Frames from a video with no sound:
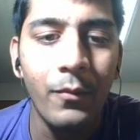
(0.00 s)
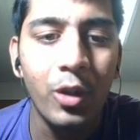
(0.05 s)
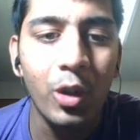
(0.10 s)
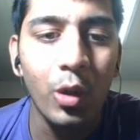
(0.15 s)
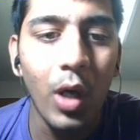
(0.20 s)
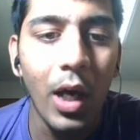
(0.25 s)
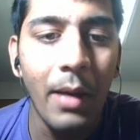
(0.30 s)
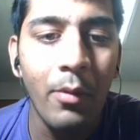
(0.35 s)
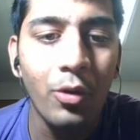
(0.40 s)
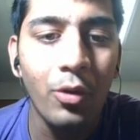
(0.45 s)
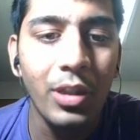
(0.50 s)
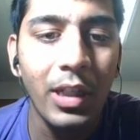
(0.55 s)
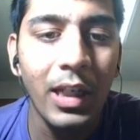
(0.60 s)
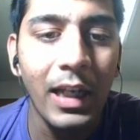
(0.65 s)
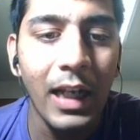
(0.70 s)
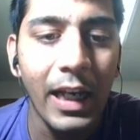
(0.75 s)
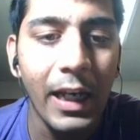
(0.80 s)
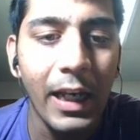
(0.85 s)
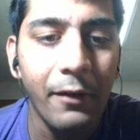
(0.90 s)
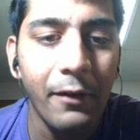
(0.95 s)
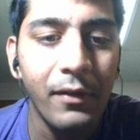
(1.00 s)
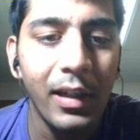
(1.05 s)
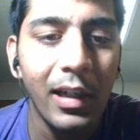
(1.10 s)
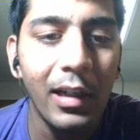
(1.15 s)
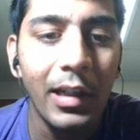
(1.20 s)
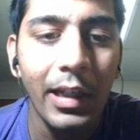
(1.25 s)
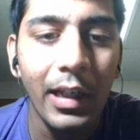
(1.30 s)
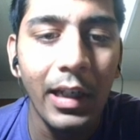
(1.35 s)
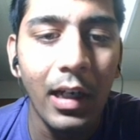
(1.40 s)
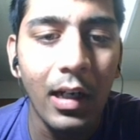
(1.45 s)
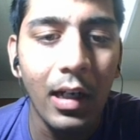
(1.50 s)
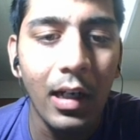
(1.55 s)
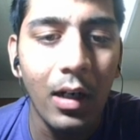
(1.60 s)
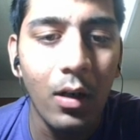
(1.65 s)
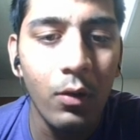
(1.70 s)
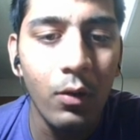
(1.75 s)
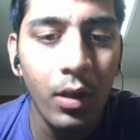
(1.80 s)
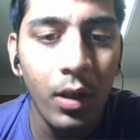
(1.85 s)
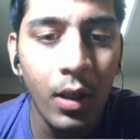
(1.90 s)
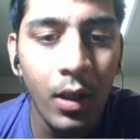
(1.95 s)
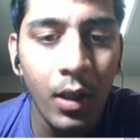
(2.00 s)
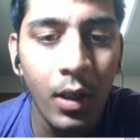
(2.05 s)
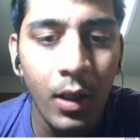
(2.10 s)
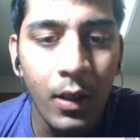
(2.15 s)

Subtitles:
So I'm using an IFTTT account